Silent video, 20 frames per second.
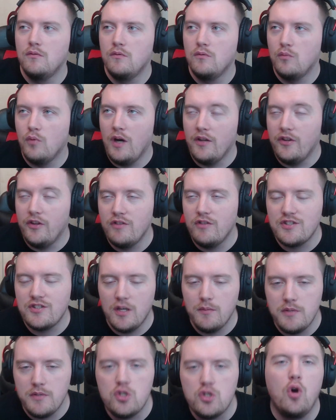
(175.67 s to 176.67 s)
Well, there is going
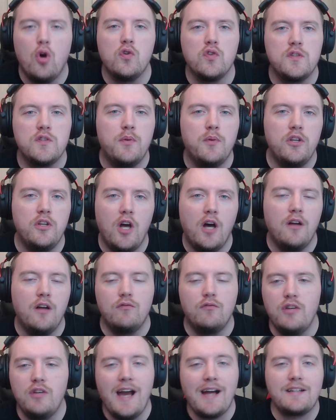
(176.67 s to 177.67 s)
to be trolls, but not
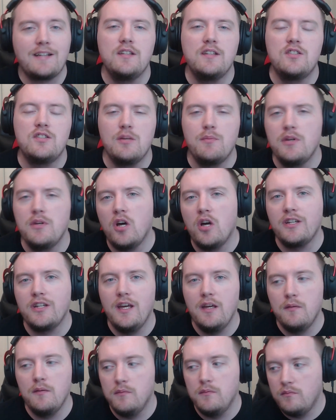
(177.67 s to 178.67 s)
reacting to them and not
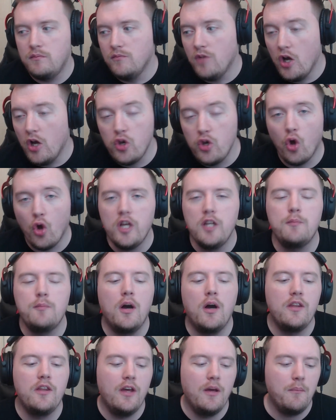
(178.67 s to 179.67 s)
getting annoyed
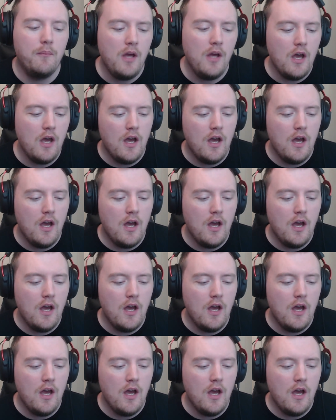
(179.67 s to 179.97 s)
by them.